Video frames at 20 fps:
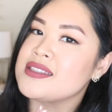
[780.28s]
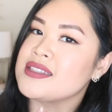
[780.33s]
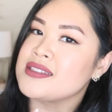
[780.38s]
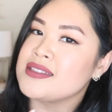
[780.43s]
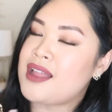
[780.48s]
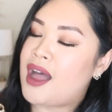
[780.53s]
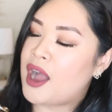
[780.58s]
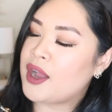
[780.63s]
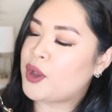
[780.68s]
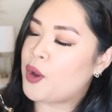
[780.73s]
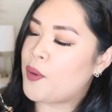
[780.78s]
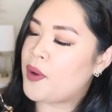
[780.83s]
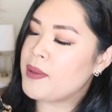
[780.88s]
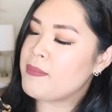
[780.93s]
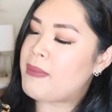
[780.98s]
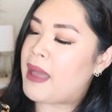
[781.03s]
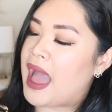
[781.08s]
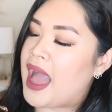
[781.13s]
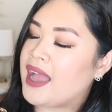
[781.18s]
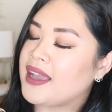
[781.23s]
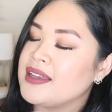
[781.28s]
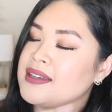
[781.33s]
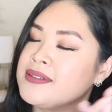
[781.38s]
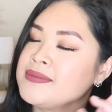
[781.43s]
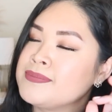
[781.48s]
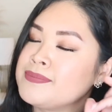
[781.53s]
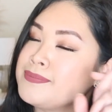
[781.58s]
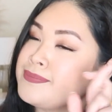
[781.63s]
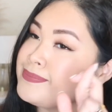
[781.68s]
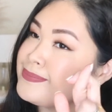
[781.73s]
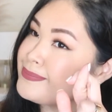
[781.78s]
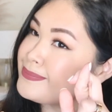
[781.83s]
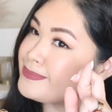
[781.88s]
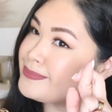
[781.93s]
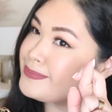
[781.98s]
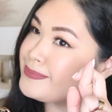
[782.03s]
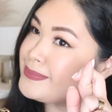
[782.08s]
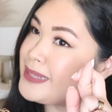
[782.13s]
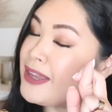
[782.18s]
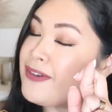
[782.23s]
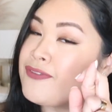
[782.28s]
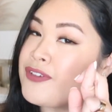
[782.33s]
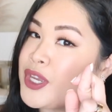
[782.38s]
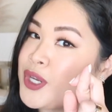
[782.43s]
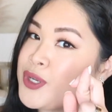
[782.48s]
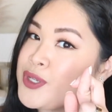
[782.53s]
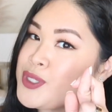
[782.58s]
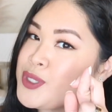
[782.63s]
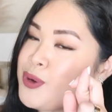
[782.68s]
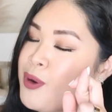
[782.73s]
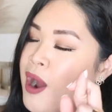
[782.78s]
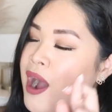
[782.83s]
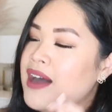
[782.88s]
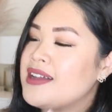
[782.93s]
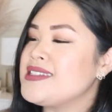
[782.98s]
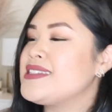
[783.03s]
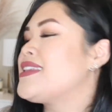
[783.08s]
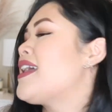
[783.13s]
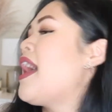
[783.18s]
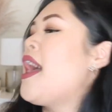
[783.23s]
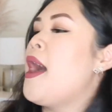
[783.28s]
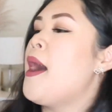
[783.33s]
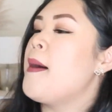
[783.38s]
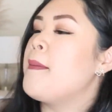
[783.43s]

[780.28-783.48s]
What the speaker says: This is not going back. Fingers crossed.